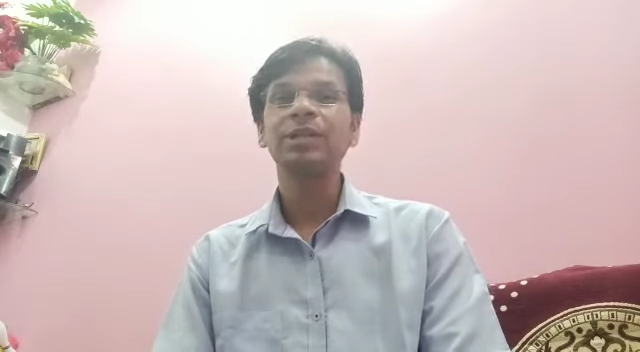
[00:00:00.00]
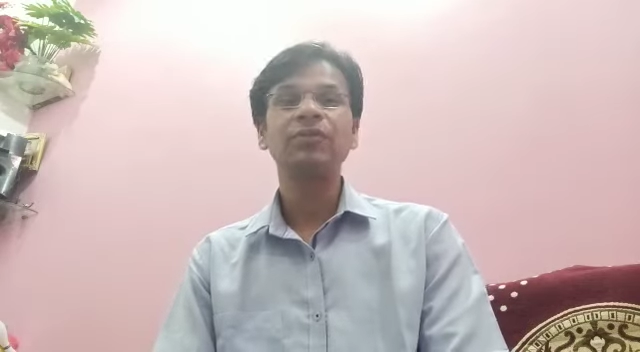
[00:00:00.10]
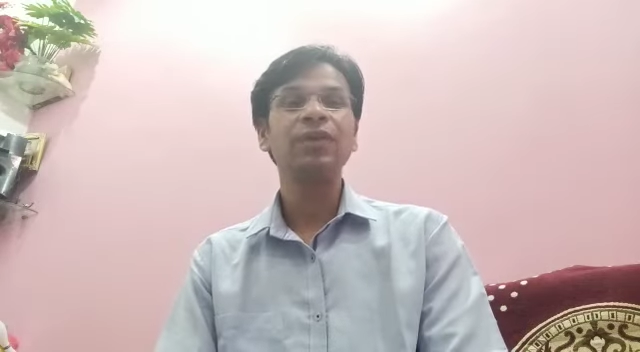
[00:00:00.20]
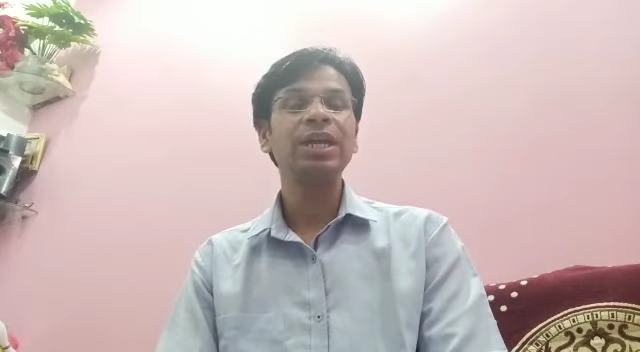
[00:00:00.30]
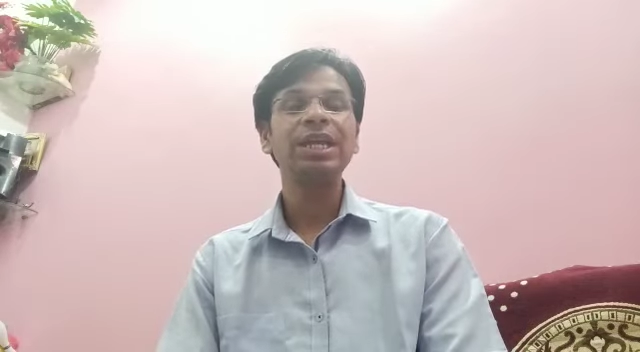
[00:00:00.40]
a
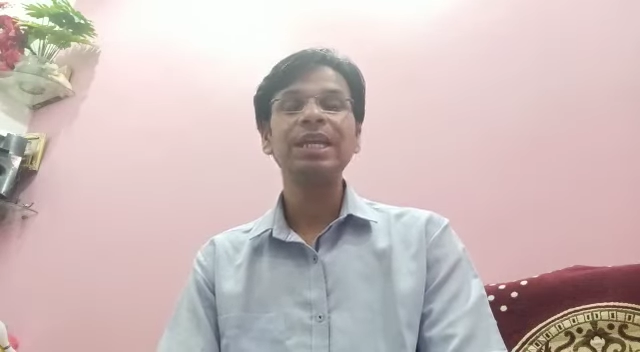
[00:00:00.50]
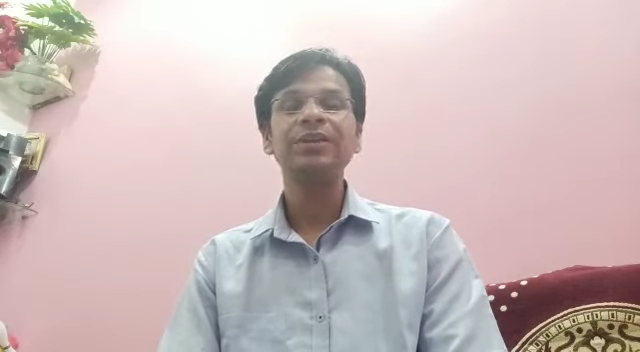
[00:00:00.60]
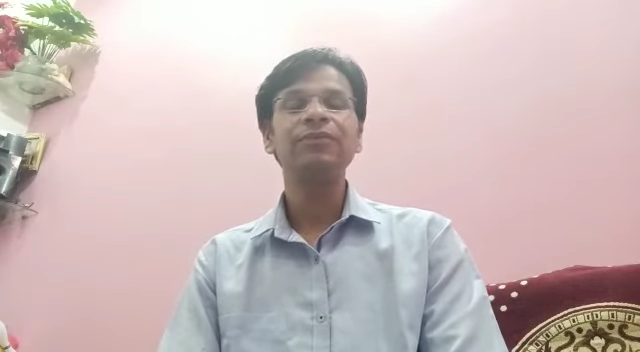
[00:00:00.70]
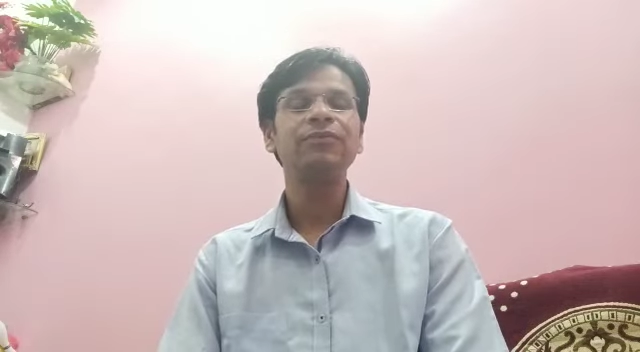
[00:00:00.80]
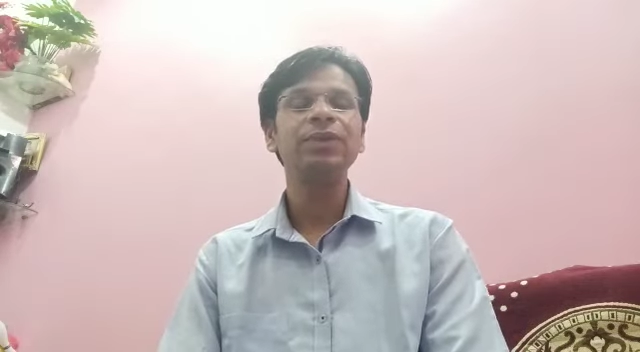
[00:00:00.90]

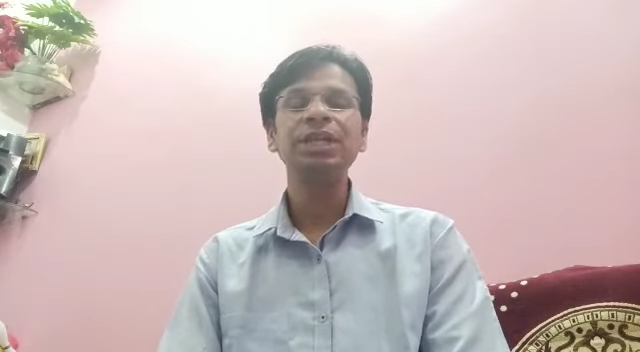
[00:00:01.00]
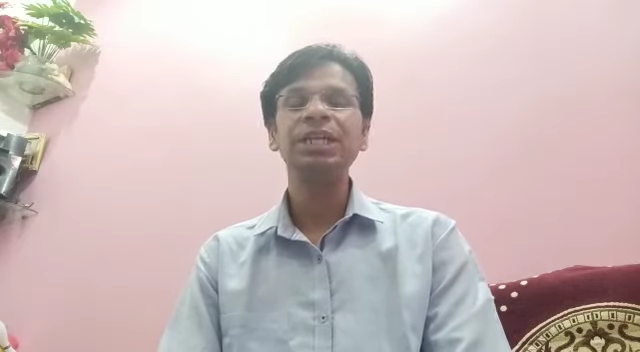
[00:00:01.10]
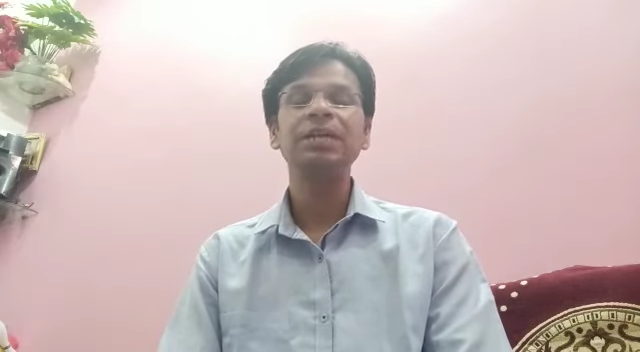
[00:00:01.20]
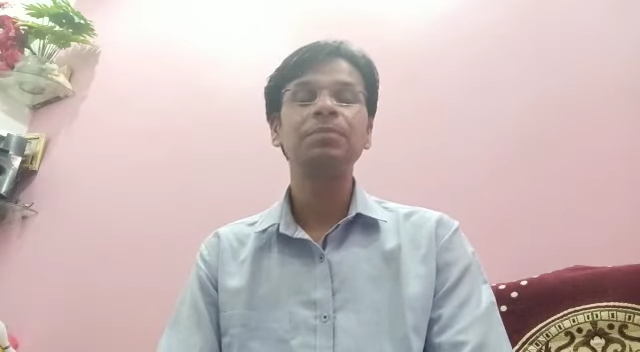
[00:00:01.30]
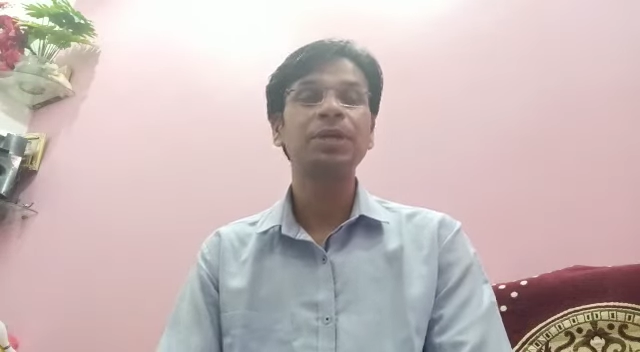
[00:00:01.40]
very
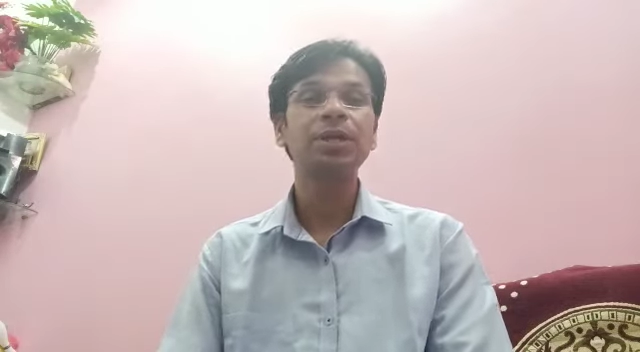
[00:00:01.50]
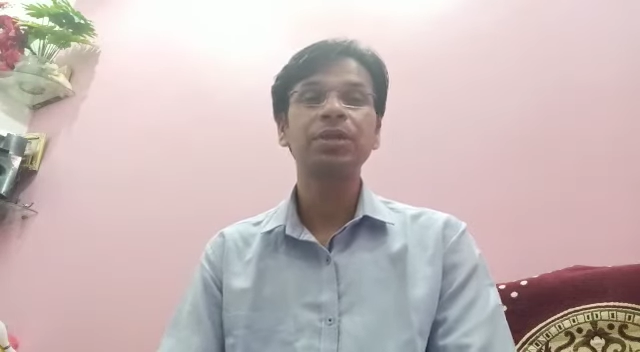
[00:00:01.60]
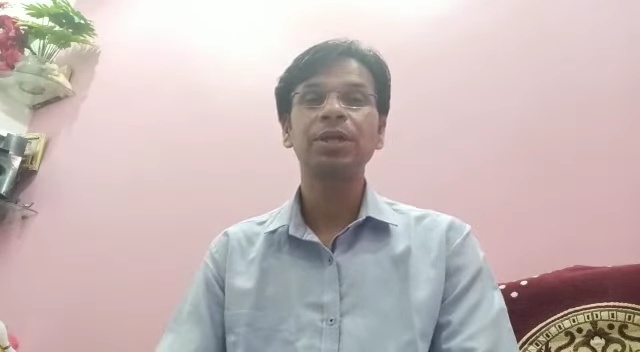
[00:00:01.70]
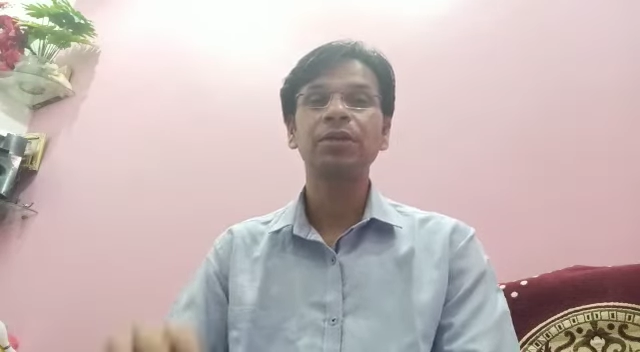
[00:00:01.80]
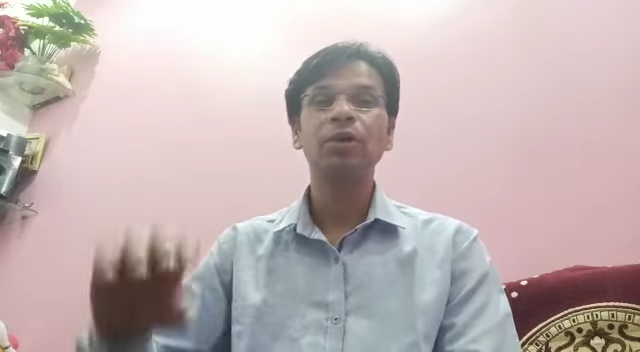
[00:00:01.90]
witty person